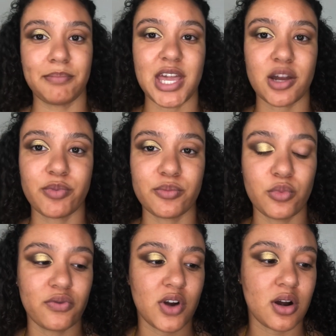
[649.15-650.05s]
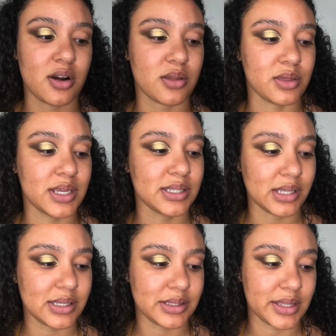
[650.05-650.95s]
makeup remover. This
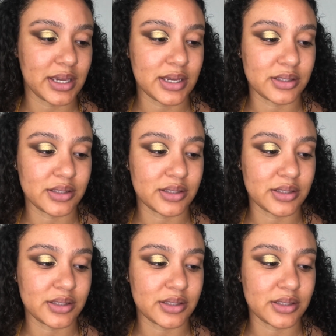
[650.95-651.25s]
is the